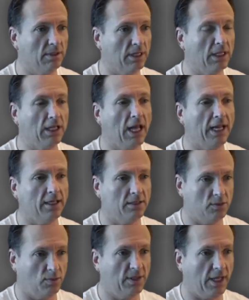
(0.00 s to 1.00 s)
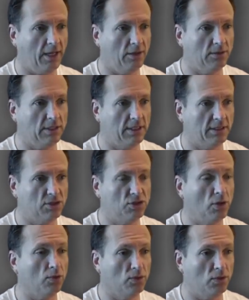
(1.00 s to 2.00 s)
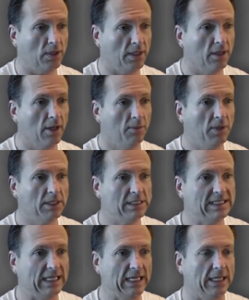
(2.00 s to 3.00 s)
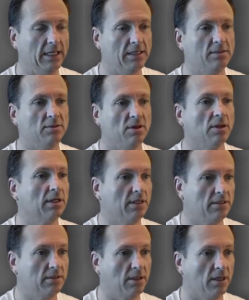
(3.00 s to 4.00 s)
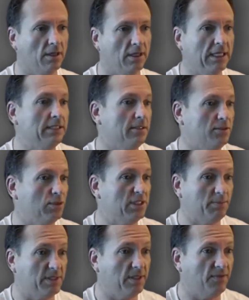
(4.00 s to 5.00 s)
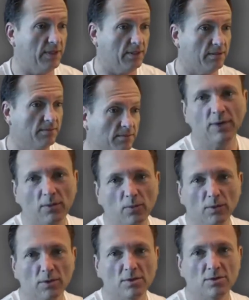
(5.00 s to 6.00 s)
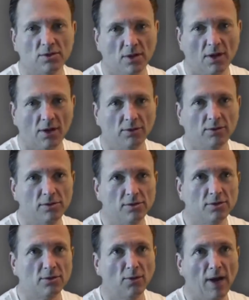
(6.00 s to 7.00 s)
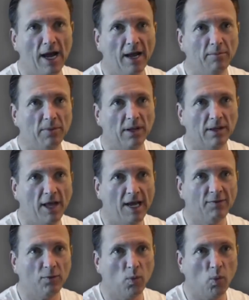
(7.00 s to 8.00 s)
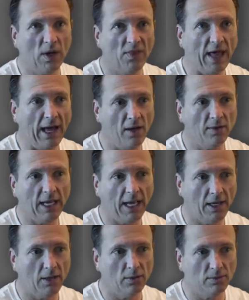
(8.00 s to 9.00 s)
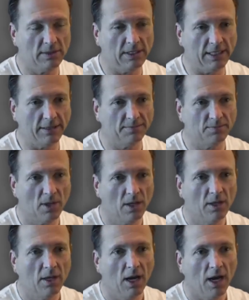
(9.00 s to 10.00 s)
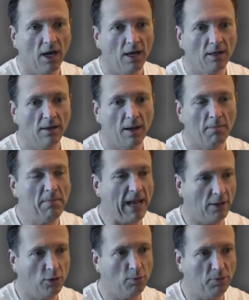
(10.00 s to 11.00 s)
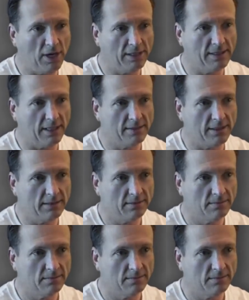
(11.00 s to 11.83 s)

alliance with AOD that's so good, because it is industry specific. 3 words to describe life without AOD. Manual processing